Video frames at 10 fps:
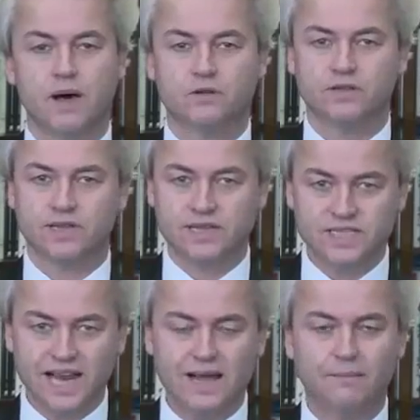about
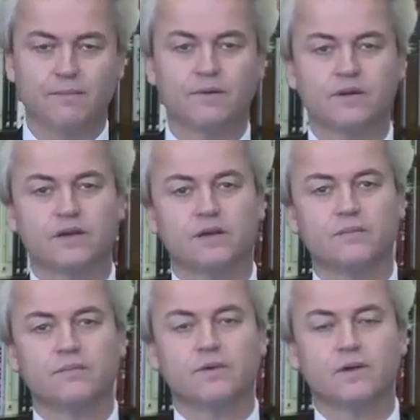Islam.
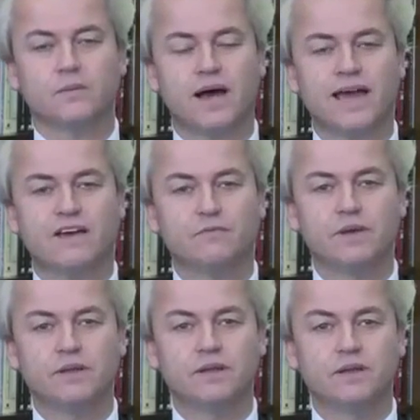I have
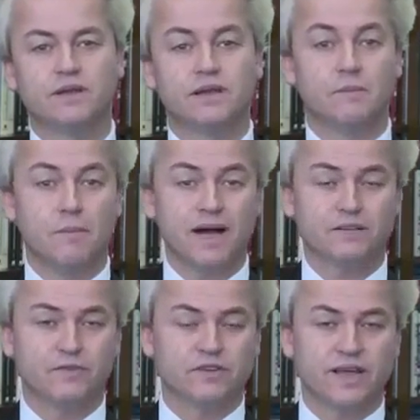been
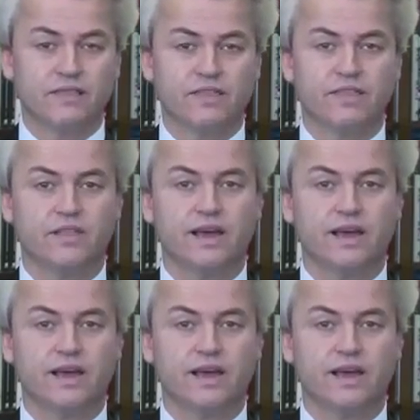marked for death.